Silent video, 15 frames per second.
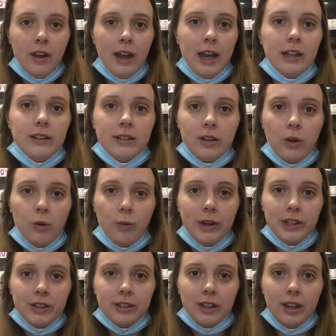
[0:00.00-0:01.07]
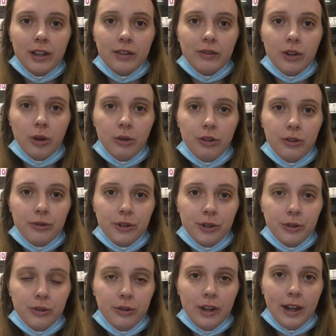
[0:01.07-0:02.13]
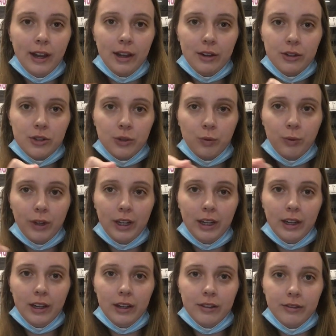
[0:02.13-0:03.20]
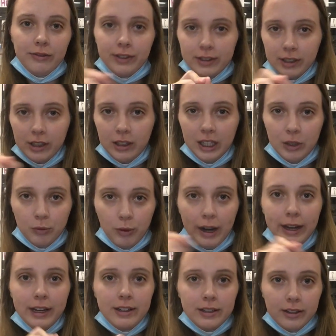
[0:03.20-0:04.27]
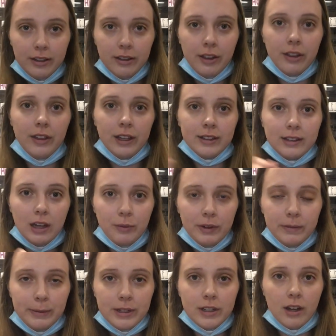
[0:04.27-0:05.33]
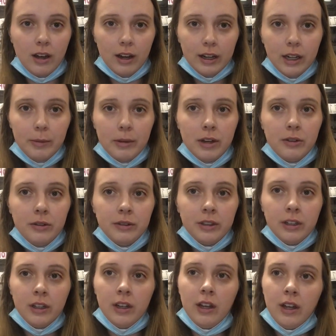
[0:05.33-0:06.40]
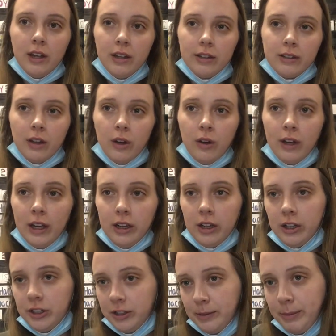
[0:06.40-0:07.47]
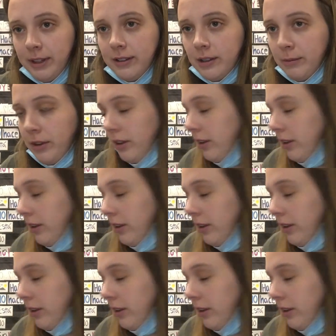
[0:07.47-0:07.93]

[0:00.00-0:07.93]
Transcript: And so we just kind of go through and we physically write the things that we've been talking about. So it could just be some of